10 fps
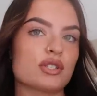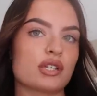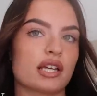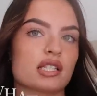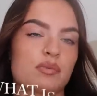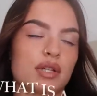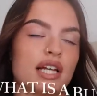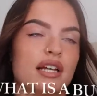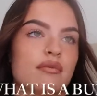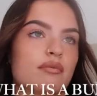want to
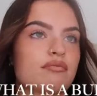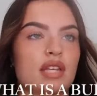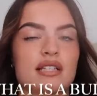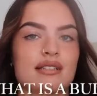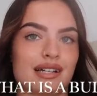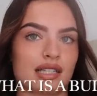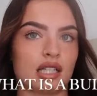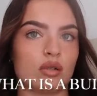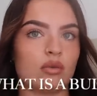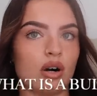explain
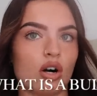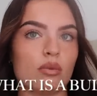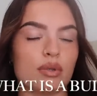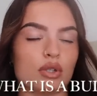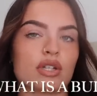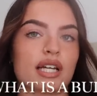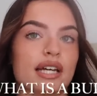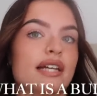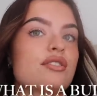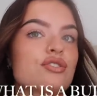exactly what a bulk
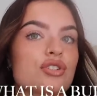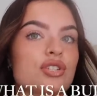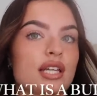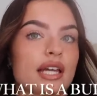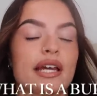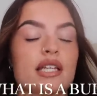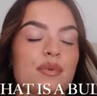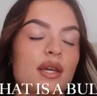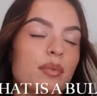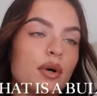is, just in case
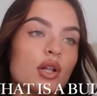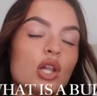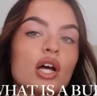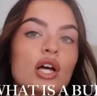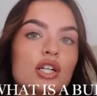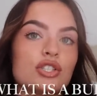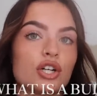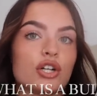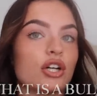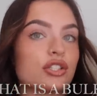people
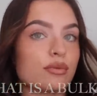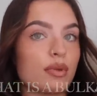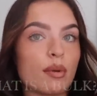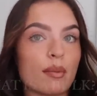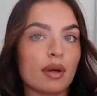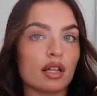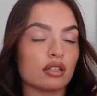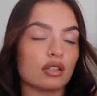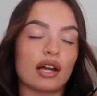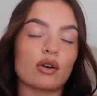don't know. Some people are
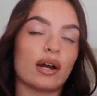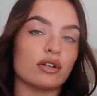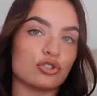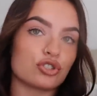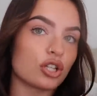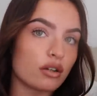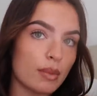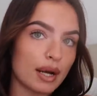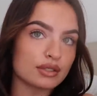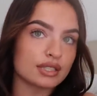like quite unsure
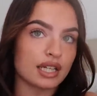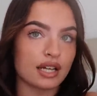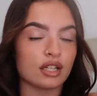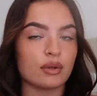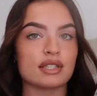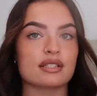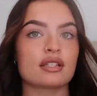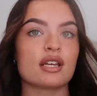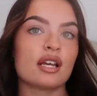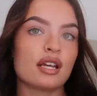about it. I know
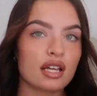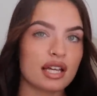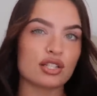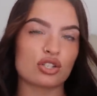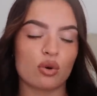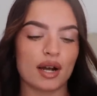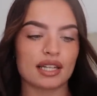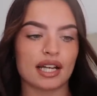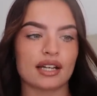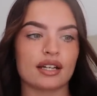it's quite
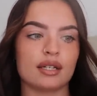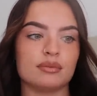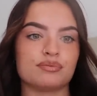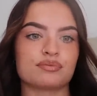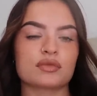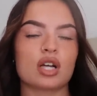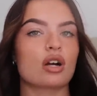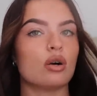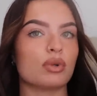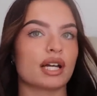like a
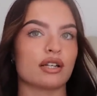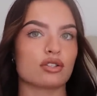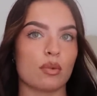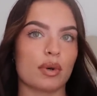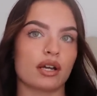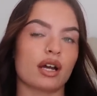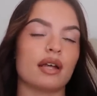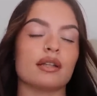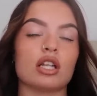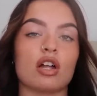complicated topic
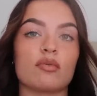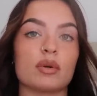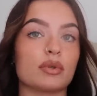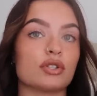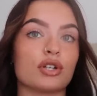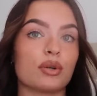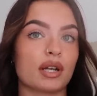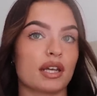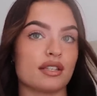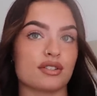and a lot of people don't know
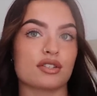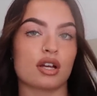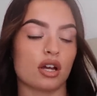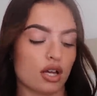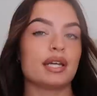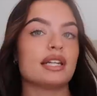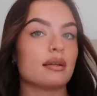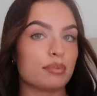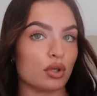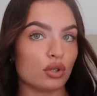what it is. So being in
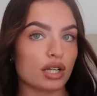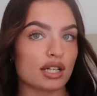a bulk